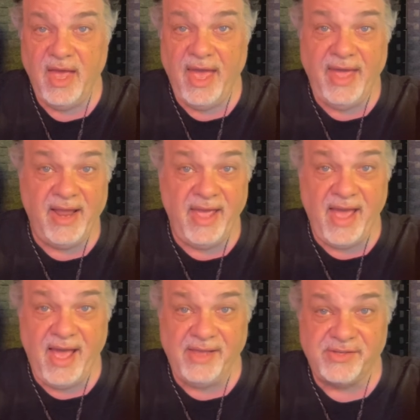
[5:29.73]
And I
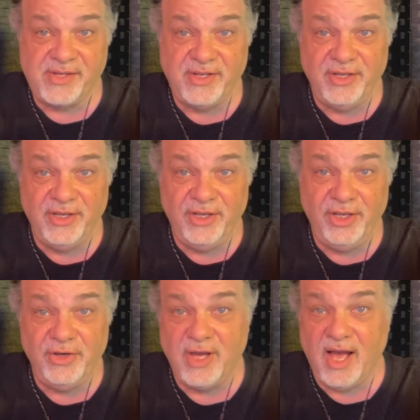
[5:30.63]
ask
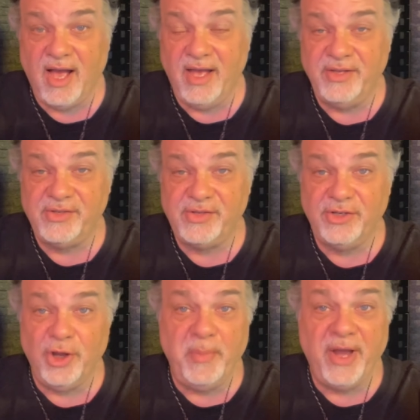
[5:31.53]
you guys,
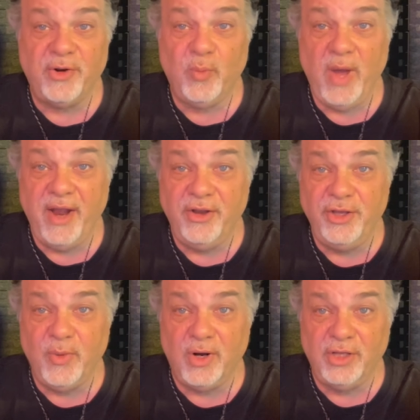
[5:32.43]
no matter where
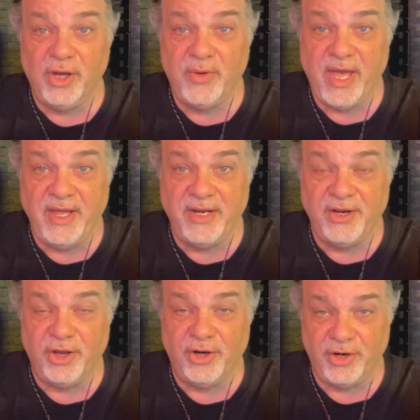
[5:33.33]
you are located
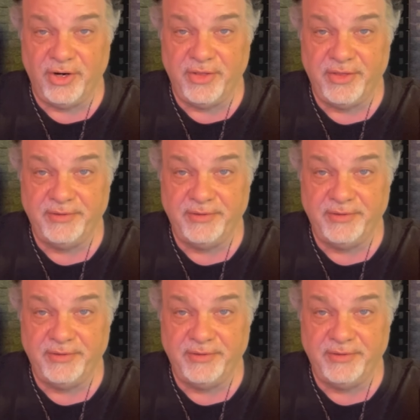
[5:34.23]
on Earth,